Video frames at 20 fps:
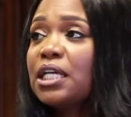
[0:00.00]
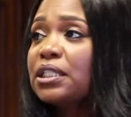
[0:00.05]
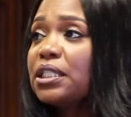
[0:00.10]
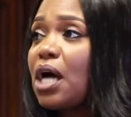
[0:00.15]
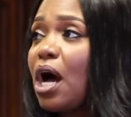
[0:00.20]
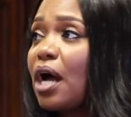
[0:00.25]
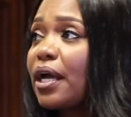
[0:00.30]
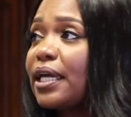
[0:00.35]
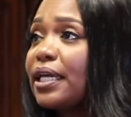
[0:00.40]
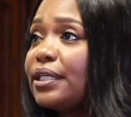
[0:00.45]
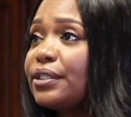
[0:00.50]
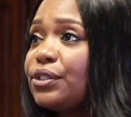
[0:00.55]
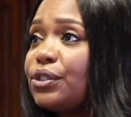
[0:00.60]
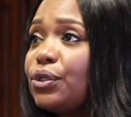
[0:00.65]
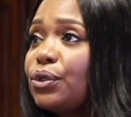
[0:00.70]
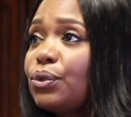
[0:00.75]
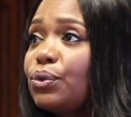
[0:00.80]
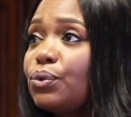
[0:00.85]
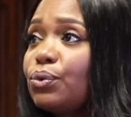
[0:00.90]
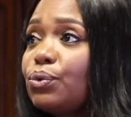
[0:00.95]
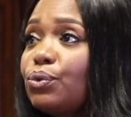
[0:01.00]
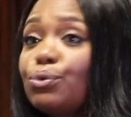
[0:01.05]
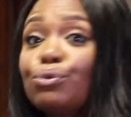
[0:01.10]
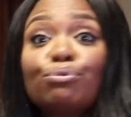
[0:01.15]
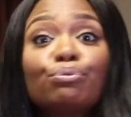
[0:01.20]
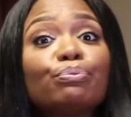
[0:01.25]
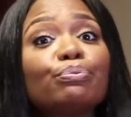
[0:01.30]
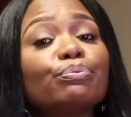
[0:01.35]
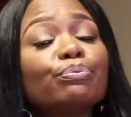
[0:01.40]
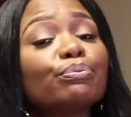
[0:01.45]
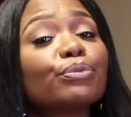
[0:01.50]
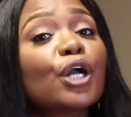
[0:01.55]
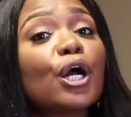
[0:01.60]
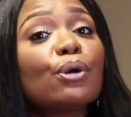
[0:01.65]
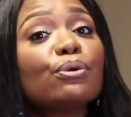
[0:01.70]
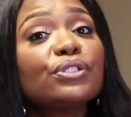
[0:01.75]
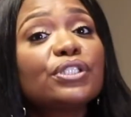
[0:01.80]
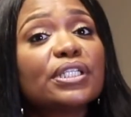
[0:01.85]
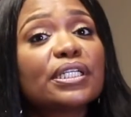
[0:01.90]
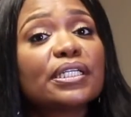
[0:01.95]
talking to
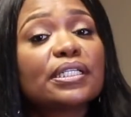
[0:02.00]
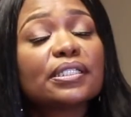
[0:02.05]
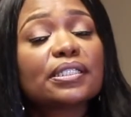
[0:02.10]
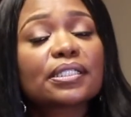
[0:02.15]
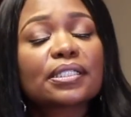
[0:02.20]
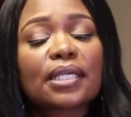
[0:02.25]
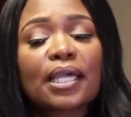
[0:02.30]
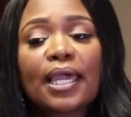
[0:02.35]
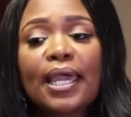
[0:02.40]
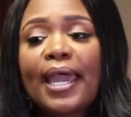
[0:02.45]
coaches,